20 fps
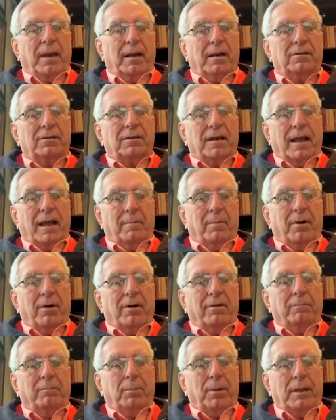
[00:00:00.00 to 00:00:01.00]
tremendous
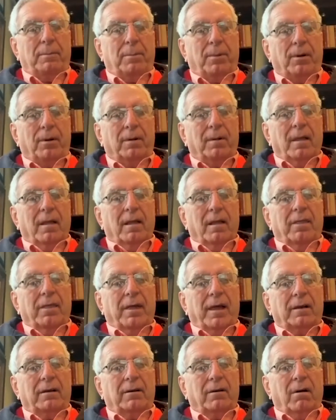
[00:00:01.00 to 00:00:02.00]
number of people
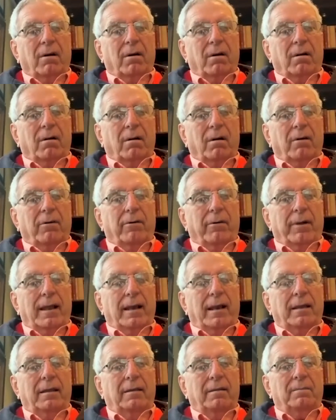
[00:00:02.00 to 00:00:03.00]
that are
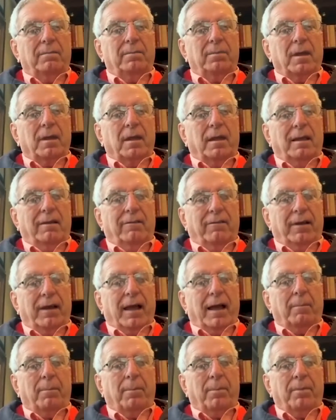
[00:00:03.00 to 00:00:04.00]
really
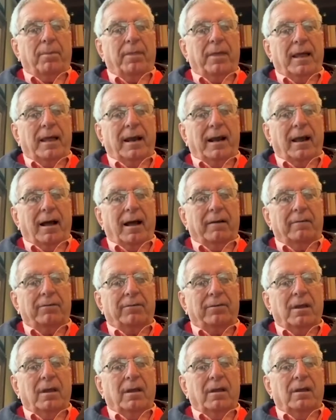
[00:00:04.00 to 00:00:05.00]
giving up their
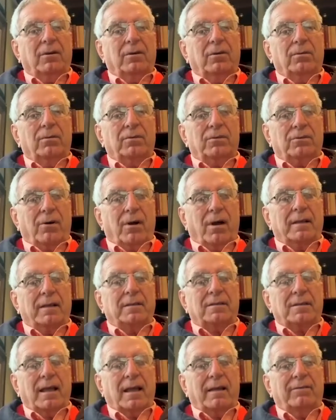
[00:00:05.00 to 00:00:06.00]
lives to
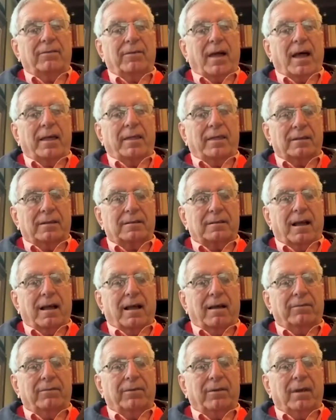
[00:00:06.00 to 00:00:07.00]
try and save others'
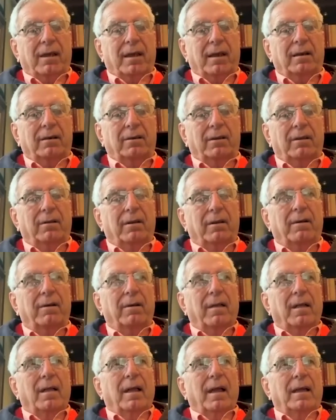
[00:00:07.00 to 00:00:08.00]
lives. And, you
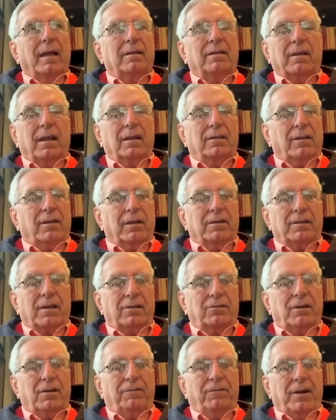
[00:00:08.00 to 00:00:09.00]
know, it's
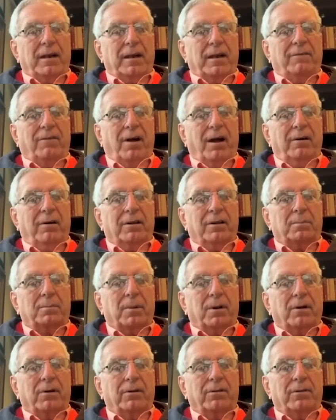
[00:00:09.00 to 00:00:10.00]
such a funny
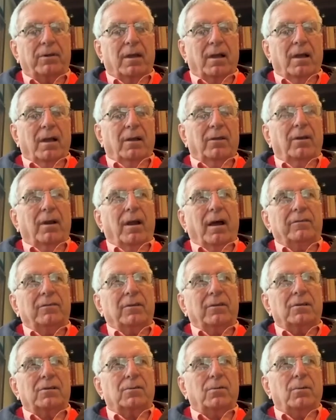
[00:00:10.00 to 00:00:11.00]
virus, because, you know,
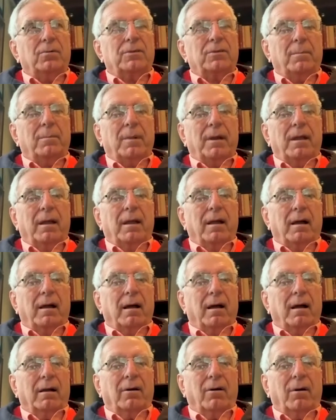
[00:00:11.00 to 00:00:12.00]
I just saw somebody,
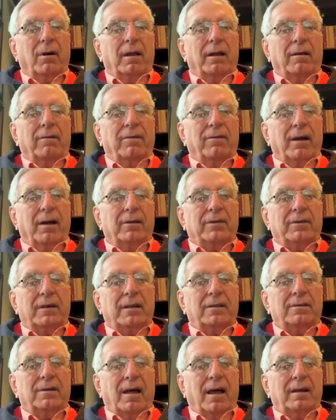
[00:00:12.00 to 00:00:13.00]
a colleague of ours
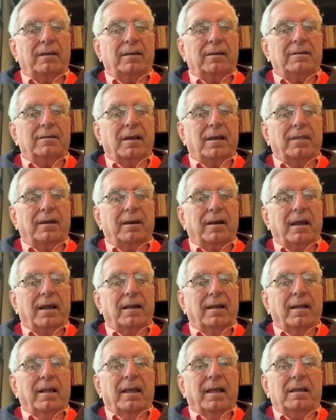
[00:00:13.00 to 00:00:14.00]
in his 90s the other
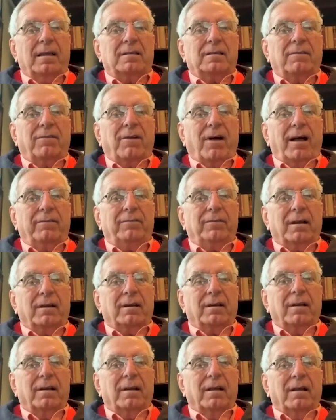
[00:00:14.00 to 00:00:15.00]
day, he survived
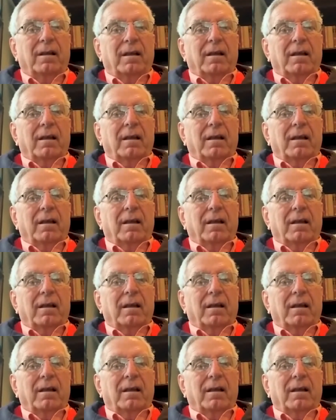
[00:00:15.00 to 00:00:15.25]
it.